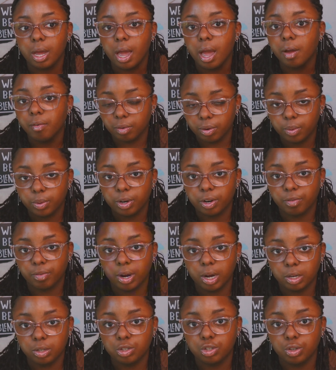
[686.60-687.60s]
everyone
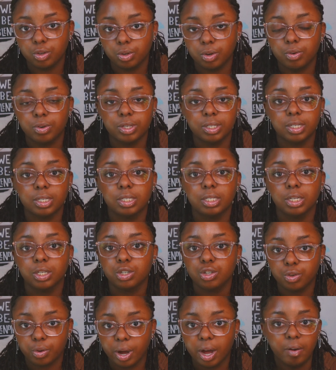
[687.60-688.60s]
around you notices
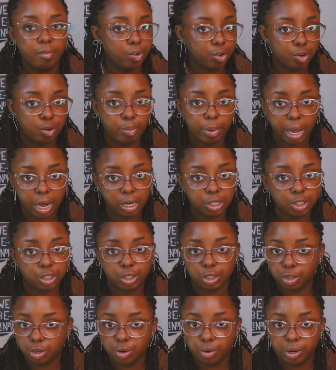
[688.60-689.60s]
that you have a new
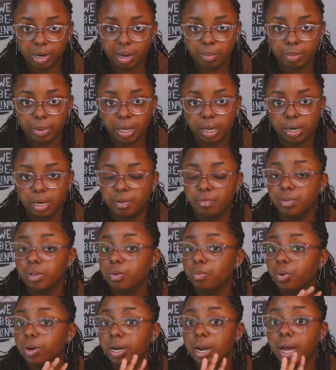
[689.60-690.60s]
passion. You know what I mean? Even
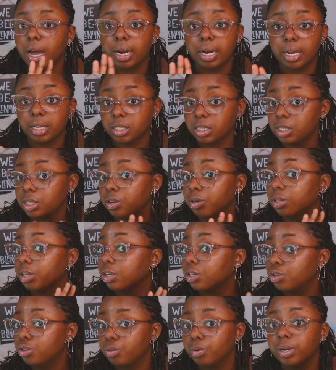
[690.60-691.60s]
though we're not necessarily
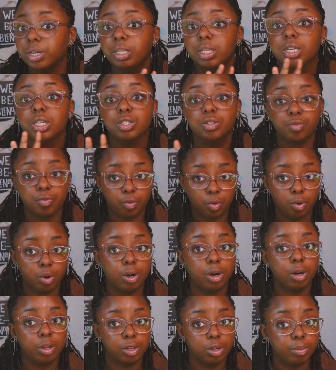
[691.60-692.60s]
doing this
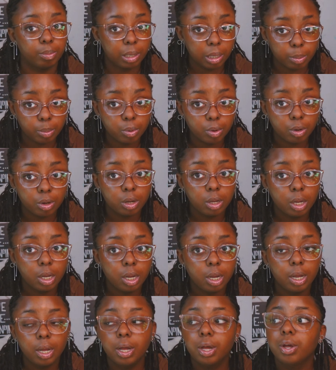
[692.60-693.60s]
for other people,
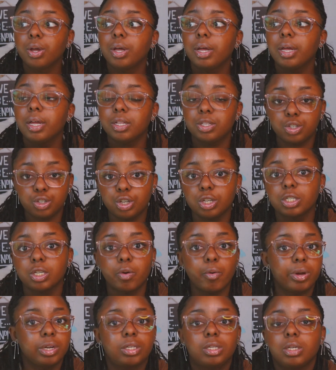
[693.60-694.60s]
it's just
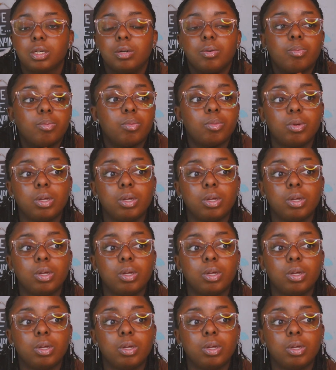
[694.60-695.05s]
going to